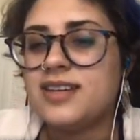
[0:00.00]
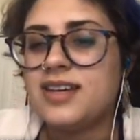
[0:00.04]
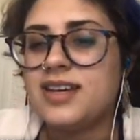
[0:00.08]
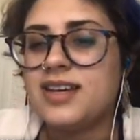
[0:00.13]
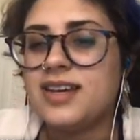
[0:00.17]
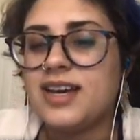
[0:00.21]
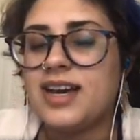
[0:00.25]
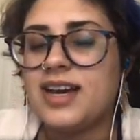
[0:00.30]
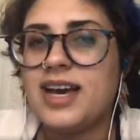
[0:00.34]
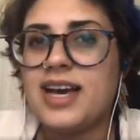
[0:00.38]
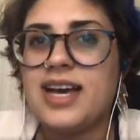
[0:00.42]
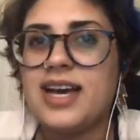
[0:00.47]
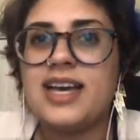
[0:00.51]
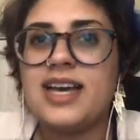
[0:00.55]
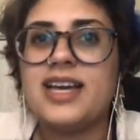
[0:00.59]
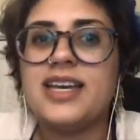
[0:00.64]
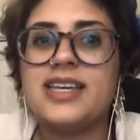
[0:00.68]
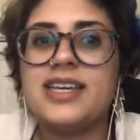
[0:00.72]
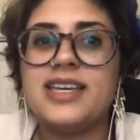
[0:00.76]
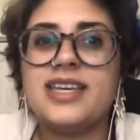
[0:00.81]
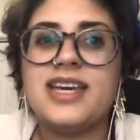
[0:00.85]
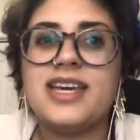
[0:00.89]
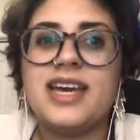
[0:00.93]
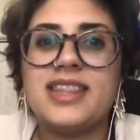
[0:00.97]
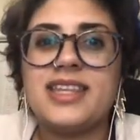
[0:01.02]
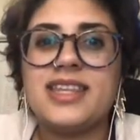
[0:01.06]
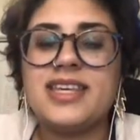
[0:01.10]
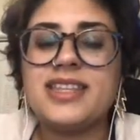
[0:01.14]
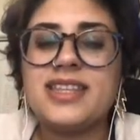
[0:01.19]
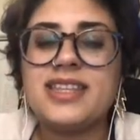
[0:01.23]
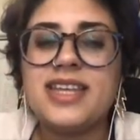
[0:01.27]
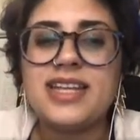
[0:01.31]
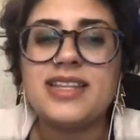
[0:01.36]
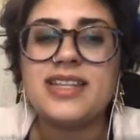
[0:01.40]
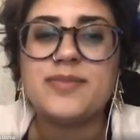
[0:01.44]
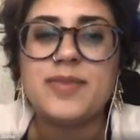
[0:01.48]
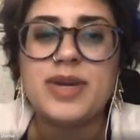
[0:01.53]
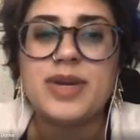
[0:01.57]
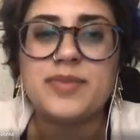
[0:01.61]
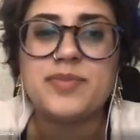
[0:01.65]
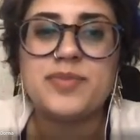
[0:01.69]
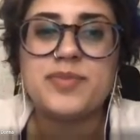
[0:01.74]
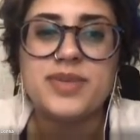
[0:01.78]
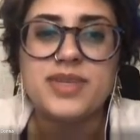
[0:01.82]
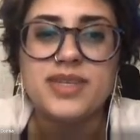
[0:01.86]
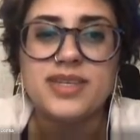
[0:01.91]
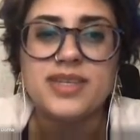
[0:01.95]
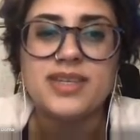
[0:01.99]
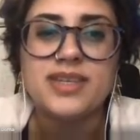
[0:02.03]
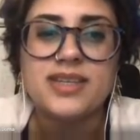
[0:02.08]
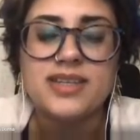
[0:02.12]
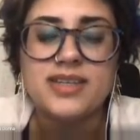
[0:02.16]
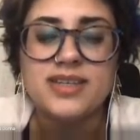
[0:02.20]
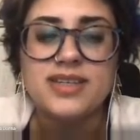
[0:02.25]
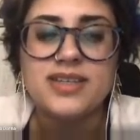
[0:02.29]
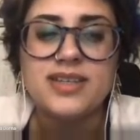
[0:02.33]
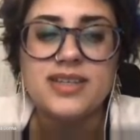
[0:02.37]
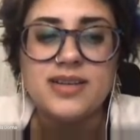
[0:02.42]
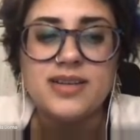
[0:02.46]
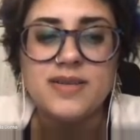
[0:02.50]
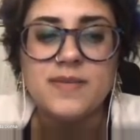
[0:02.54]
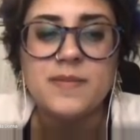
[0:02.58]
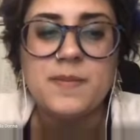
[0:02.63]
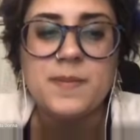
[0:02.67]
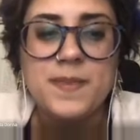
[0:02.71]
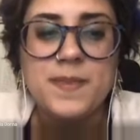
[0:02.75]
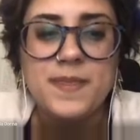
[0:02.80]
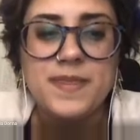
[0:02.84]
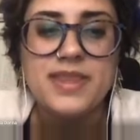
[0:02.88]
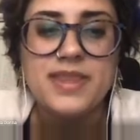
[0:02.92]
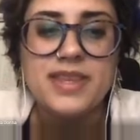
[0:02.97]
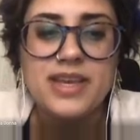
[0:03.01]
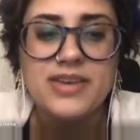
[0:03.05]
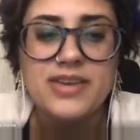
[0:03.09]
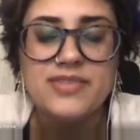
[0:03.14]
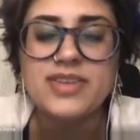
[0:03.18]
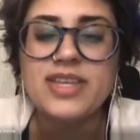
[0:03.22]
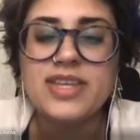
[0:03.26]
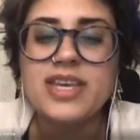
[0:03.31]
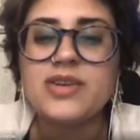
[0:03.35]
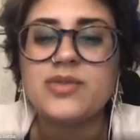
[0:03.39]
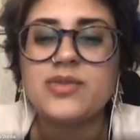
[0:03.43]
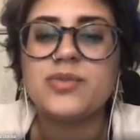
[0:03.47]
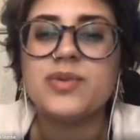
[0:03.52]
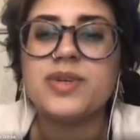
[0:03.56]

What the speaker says: I think that might be I feel like